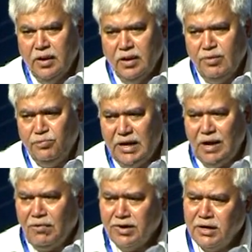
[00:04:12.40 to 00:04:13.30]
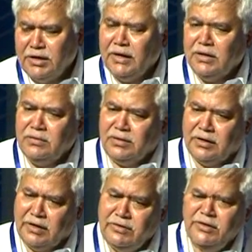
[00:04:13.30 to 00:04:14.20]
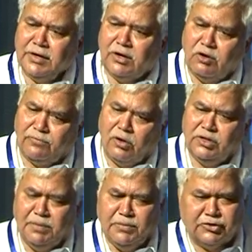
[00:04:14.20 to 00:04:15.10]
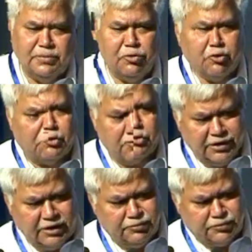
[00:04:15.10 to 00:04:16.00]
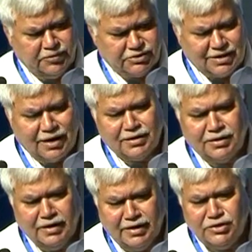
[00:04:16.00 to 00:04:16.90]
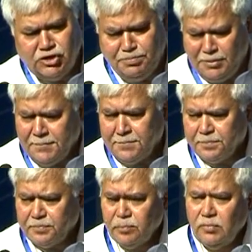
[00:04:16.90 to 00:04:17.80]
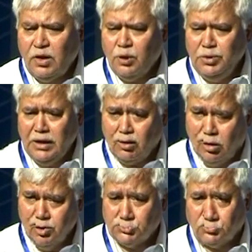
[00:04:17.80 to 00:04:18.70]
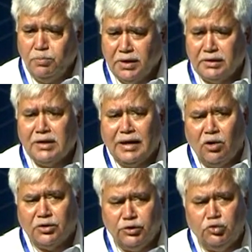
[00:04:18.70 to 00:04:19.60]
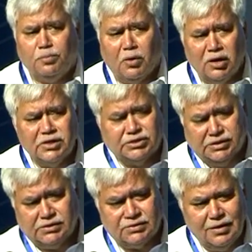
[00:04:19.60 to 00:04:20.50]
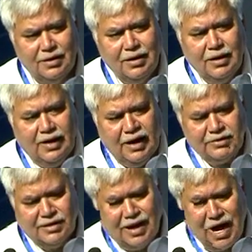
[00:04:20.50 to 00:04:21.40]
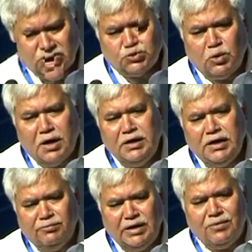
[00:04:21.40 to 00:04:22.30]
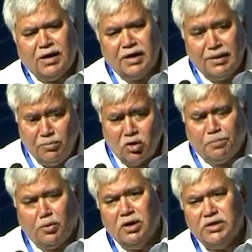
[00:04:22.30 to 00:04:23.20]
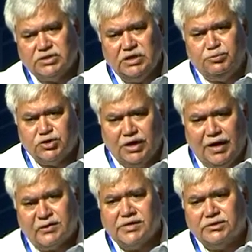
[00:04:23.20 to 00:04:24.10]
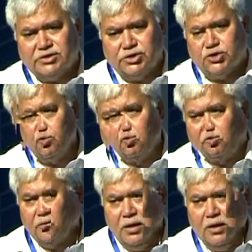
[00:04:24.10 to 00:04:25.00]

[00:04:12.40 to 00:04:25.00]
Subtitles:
And we have undertaken the re-engineering of all the mission mode projects which were started in NEGP. We are also bringing out new policies, and in the last 1 year we have had a number of policies which address this issue of